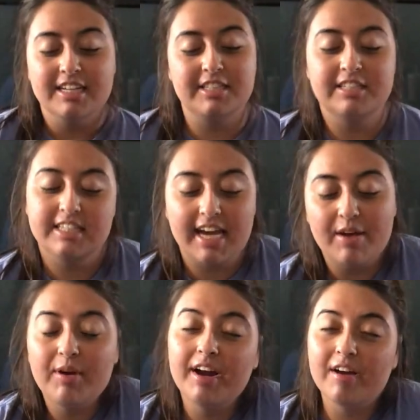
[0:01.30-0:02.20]
So
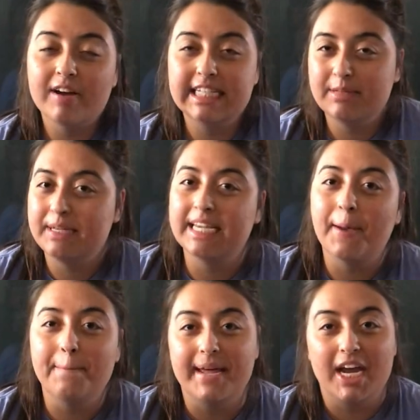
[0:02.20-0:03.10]
today we are going to be
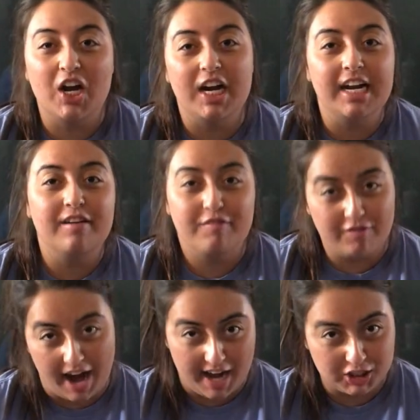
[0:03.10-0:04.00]
comparing
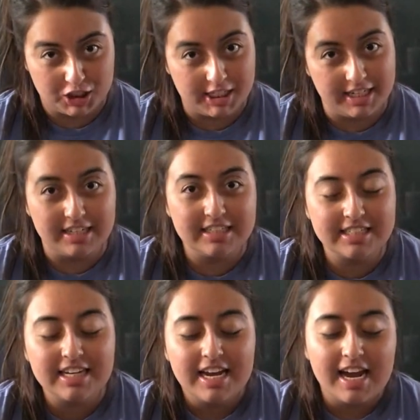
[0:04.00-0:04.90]

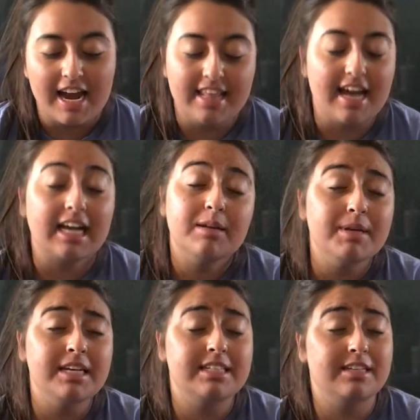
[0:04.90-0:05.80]
fractions, and that can
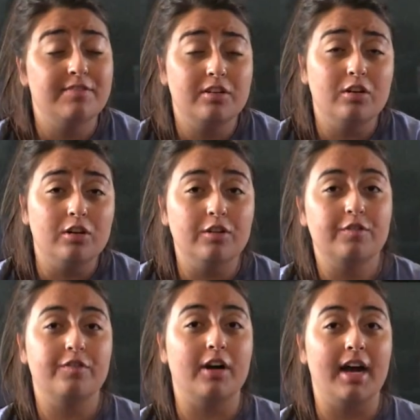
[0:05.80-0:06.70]
be
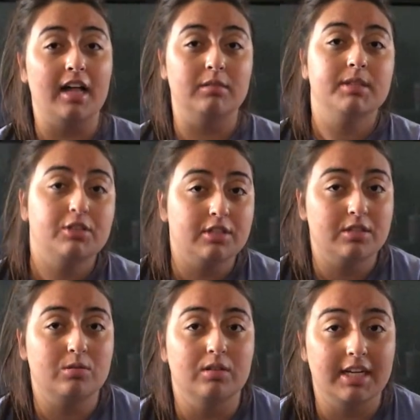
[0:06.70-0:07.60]
difficult for elementary
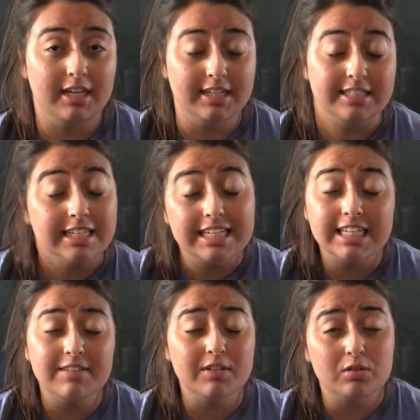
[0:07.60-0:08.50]
school kids and
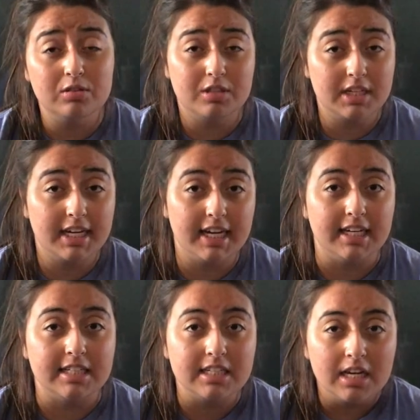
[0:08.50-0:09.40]
even older
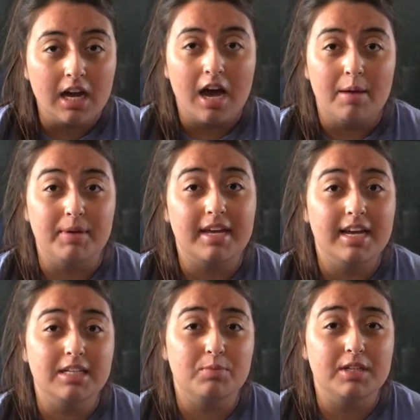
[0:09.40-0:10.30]
kids
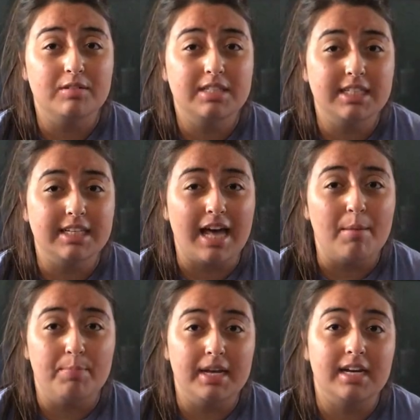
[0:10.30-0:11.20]
because when you see
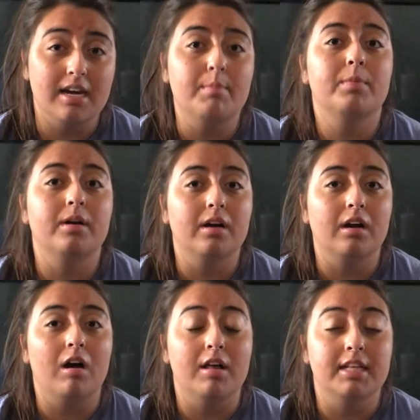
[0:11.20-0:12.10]
that big
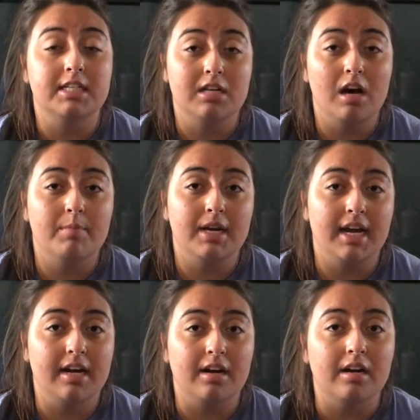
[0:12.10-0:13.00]
number on the
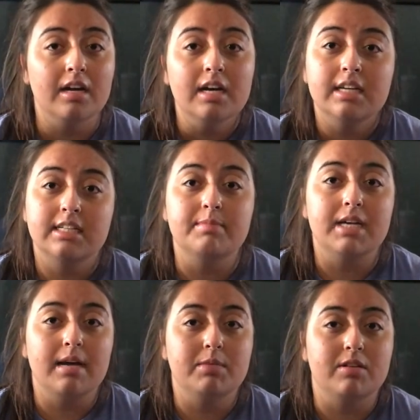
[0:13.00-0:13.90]
denominator,
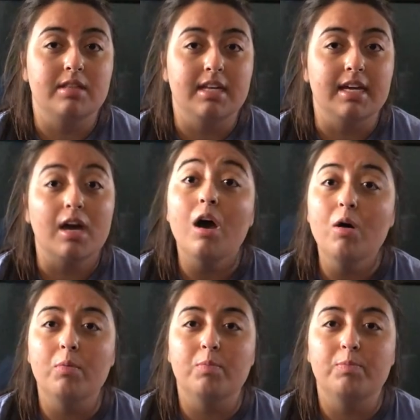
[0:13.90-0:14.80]
sometimes you think,
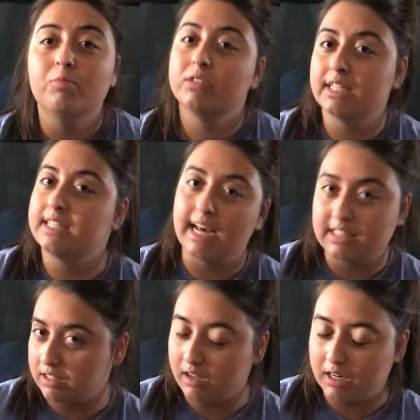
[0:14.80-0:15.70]
oh, since
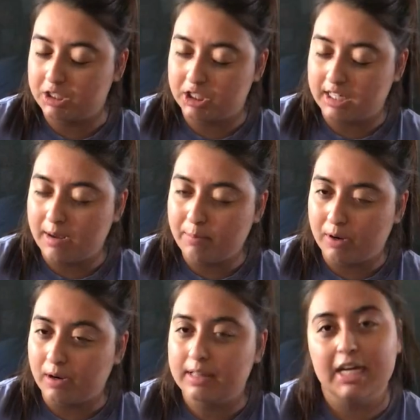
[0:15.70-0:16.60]
that's a larger
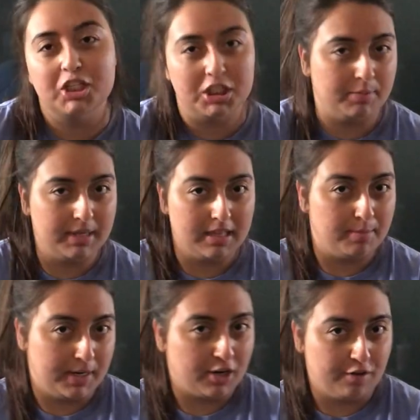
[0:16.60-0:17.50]
number, that should be the
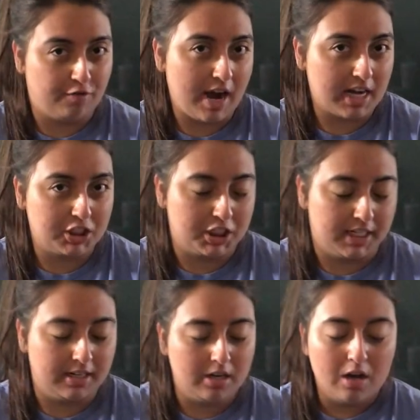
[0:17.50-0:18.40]
bigger
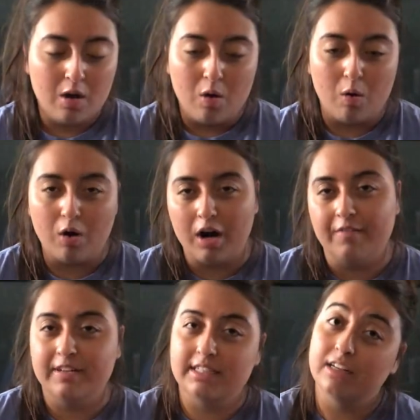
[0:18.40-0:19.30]
fraction. Or
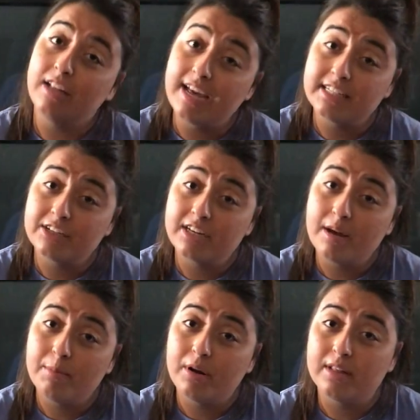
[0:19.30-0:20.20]
if it's a lesser
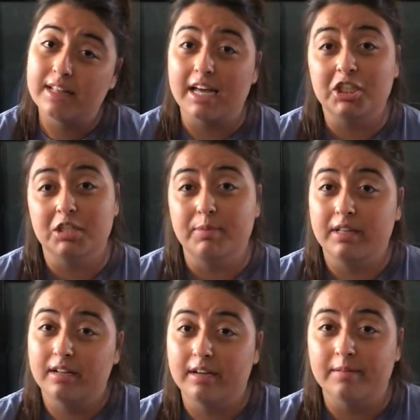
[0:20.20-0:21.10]
number, then that should be
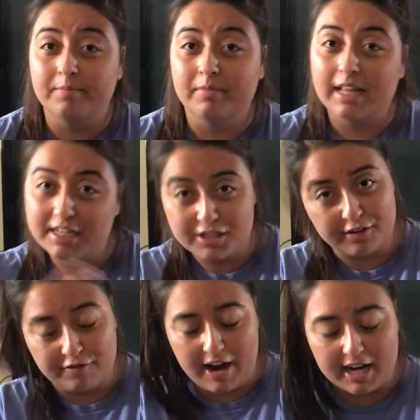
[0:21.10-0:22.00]
the
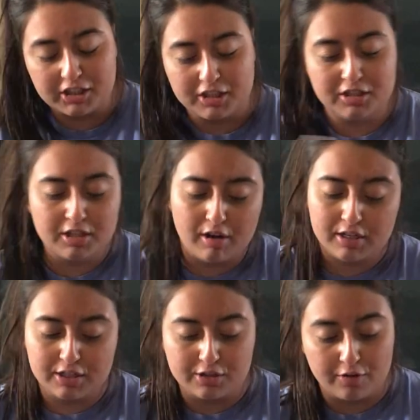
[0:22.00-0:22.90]
lesser fraction, so on
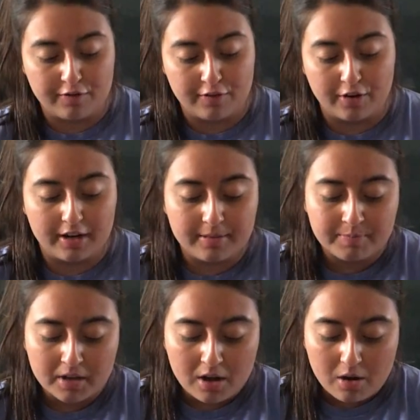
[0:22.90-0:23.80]
and so forth.
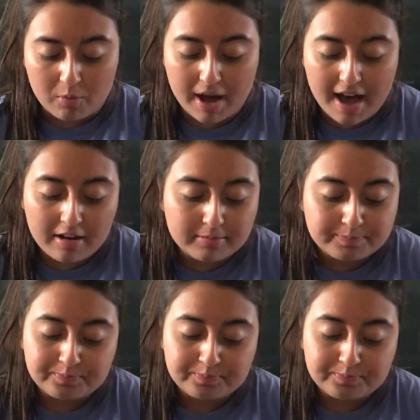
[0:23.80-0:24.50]
Well,